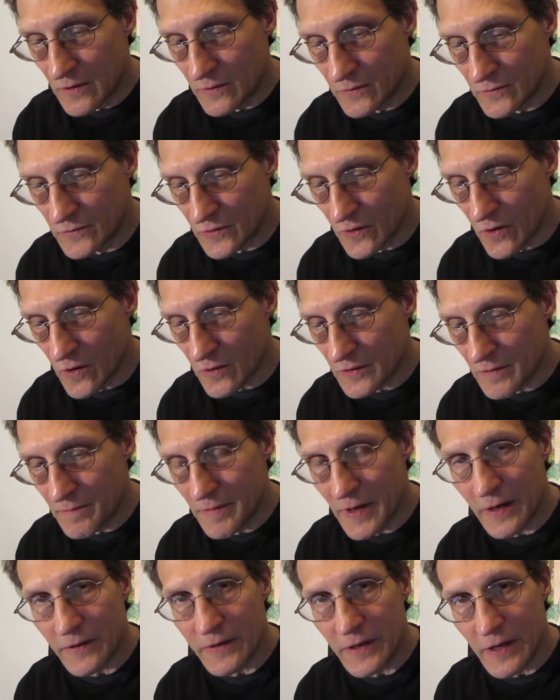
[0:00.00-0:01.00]
who talk
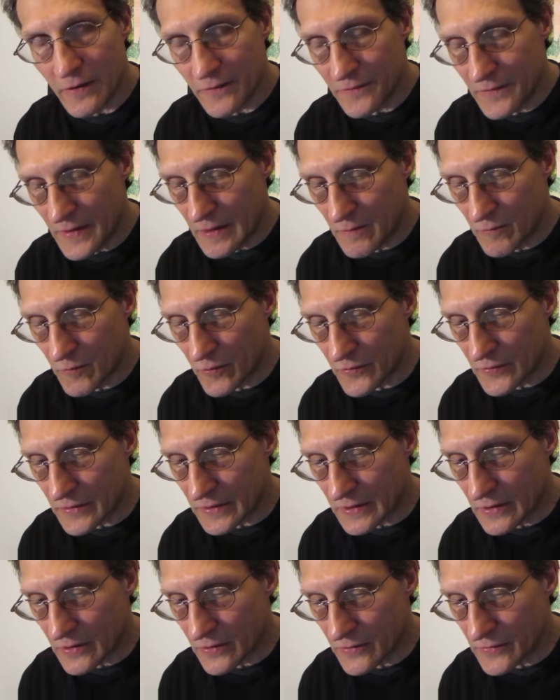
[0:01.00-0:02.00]
about how they were
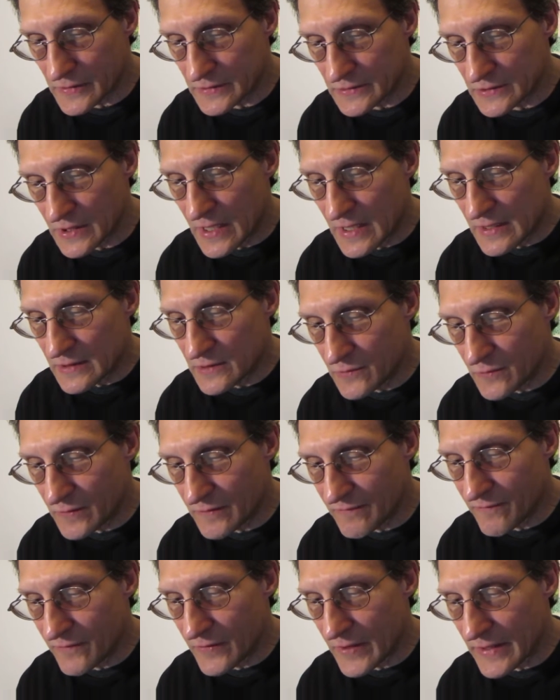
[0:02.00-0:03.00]
encouraged to
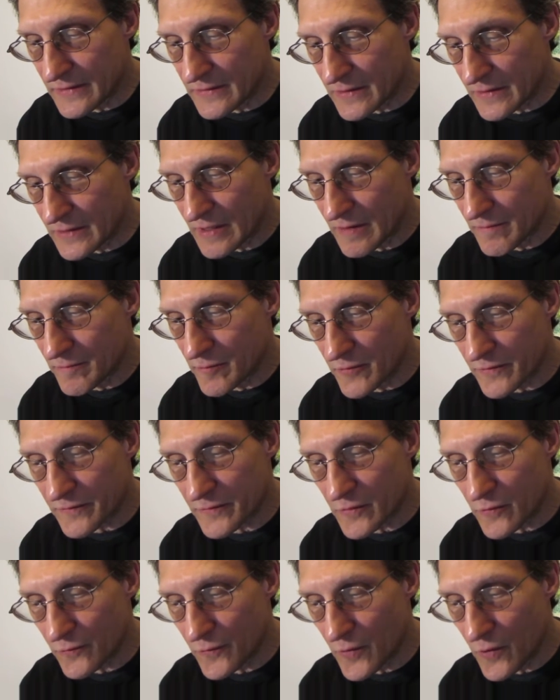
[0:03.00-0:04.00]
inflate the number of
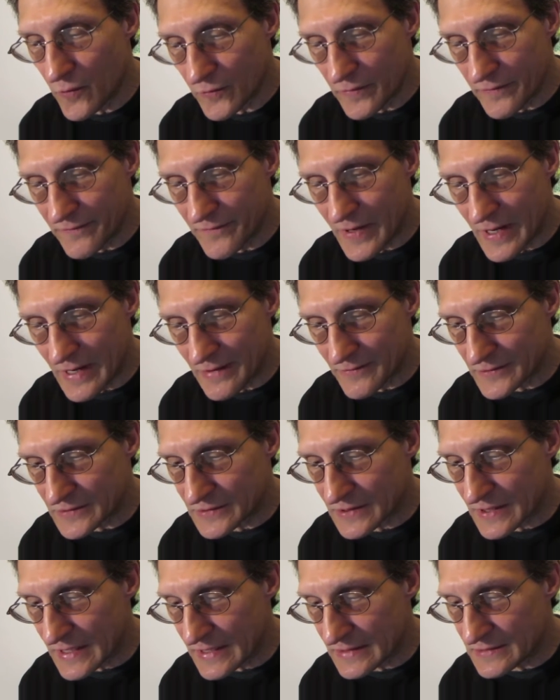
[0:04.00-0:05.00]

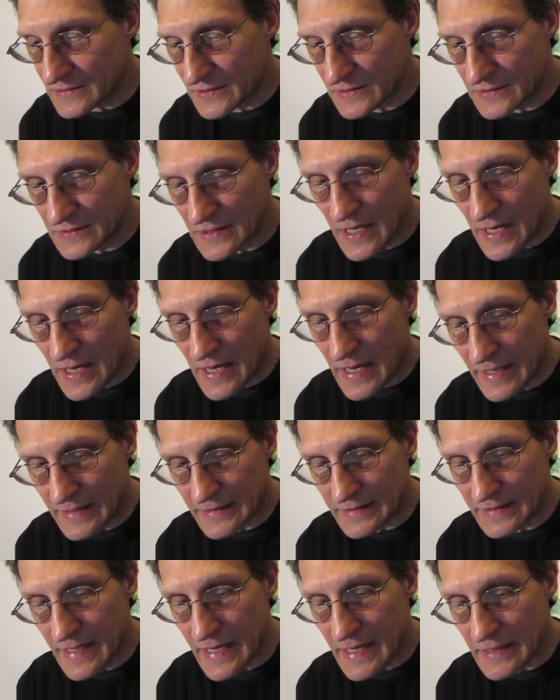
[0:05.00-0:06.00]
coronavirus cases
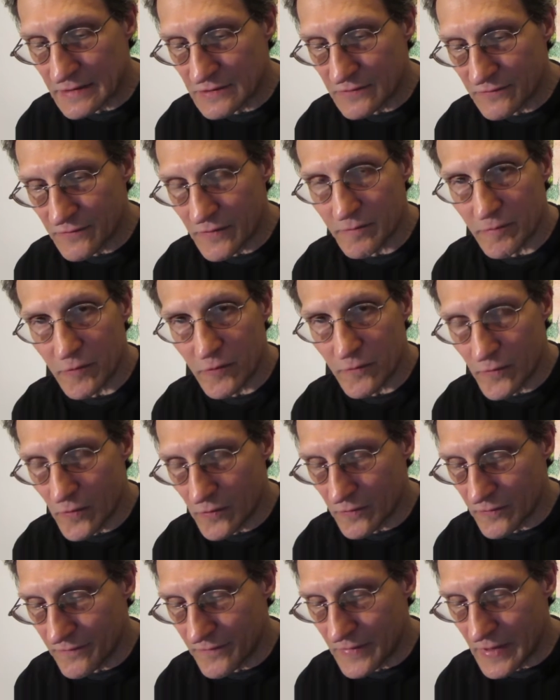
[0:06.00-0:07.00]
and deaths from
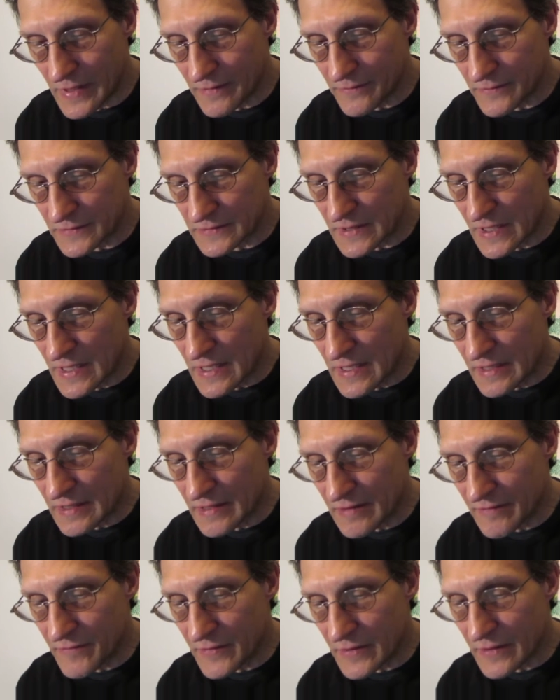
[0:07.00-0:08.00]
coronavirus,
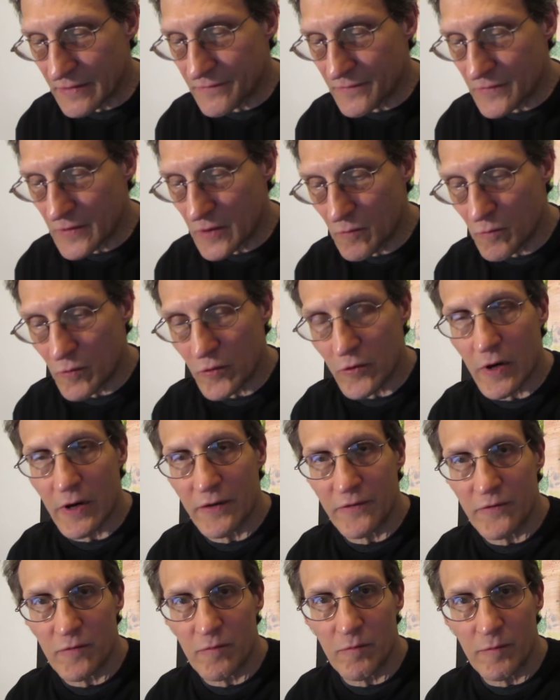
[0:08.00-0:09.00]
even if there were
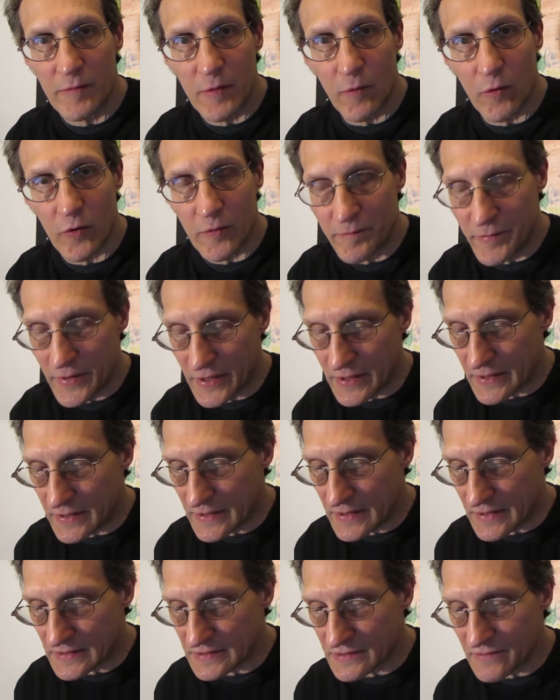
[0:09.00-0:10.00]
other
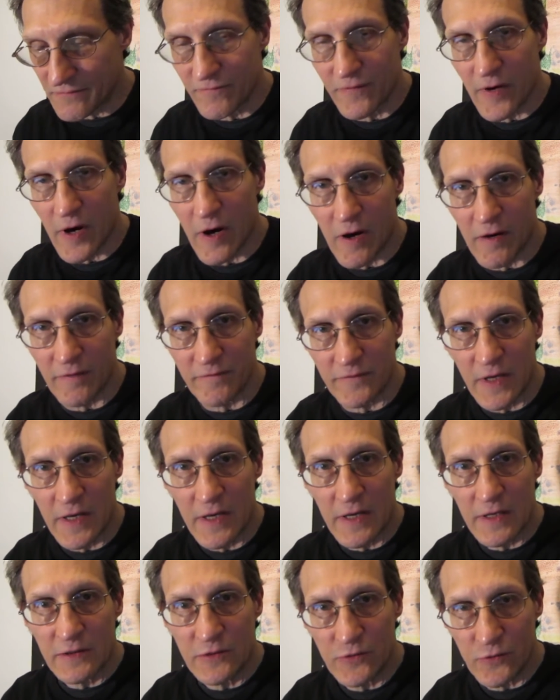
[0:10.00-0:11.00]
morbidities involved,
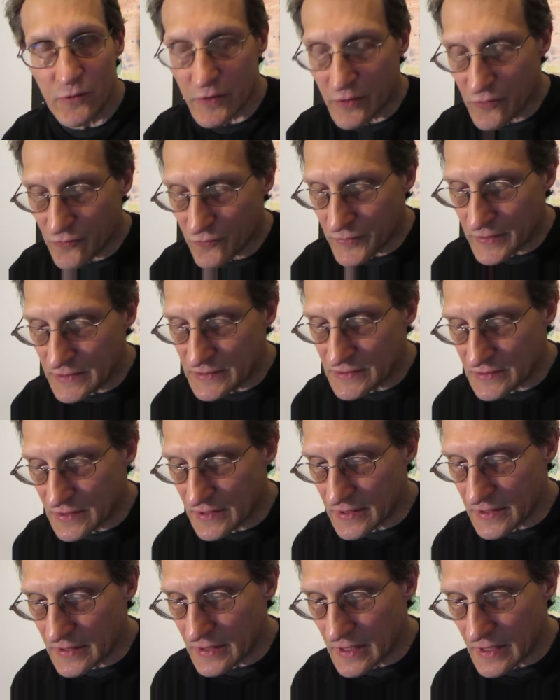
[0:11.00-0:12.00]
to increase
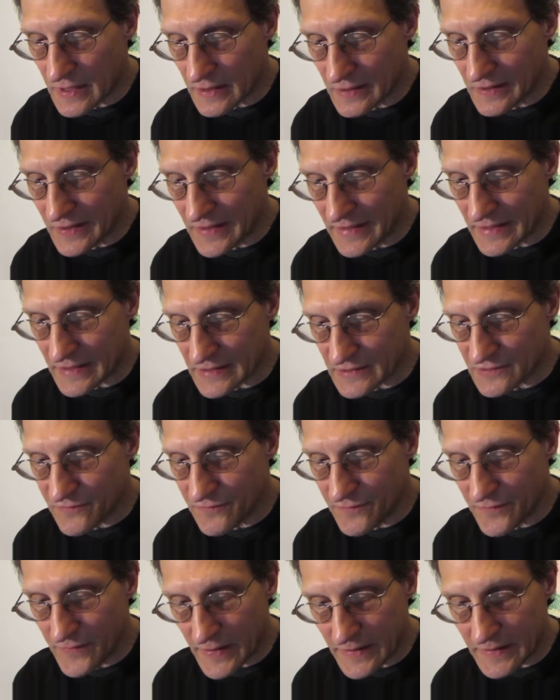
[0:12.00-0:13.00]
the clinic's
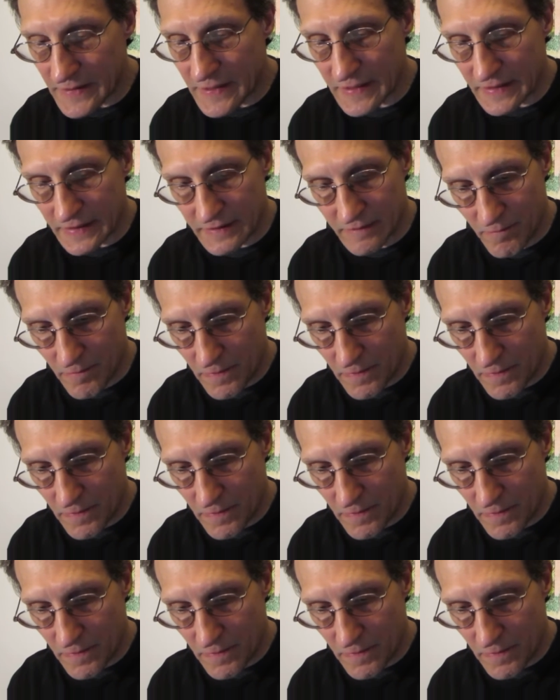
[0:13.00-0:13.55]
funding.